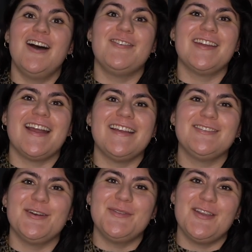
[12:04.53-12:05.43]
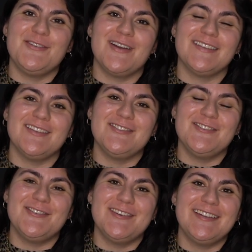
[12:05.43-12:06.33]
Alrighty guys, I hope that you guys
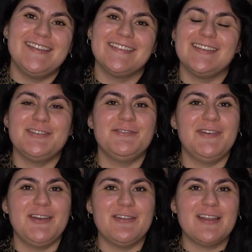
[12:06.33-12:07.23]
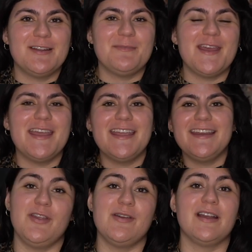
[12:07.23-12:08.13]
enjoyed this little video that I
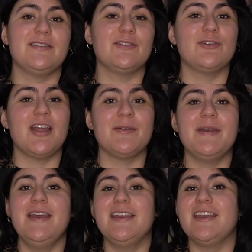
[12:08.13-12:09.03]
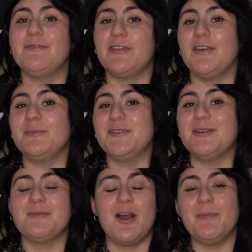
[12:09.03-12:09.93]
made. Do you guys subscribe, give a thumbs
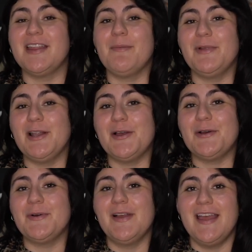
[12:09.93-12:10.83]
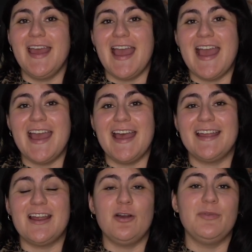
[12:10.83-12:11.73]
up, comment down below.
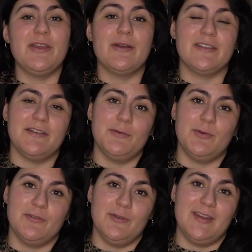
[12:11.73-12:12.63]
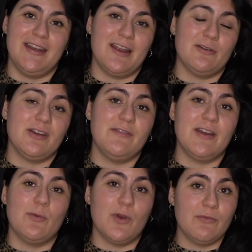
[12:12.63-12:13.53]
And I hope that you guys have a wonderful day, night, or
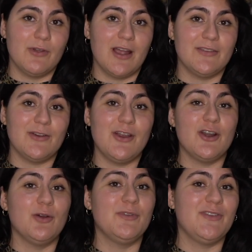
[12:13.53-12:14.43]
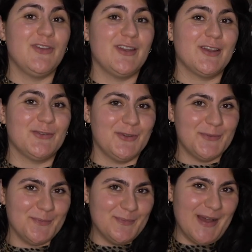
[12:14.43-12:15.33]
evening, wherever you guys are, and hope to see you next
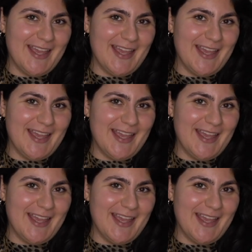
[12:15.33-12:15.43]
one.